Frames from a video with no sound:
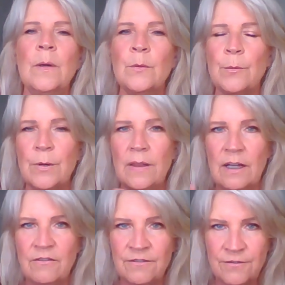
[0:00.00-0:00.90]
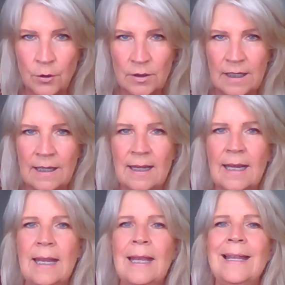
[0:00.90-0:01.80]
When we're breathing
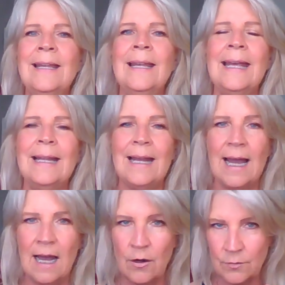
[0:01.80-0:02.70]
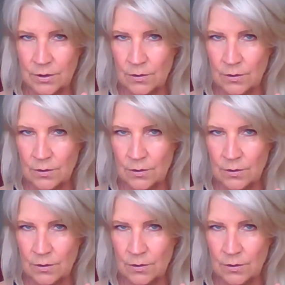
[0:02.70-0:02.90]
fully in and out,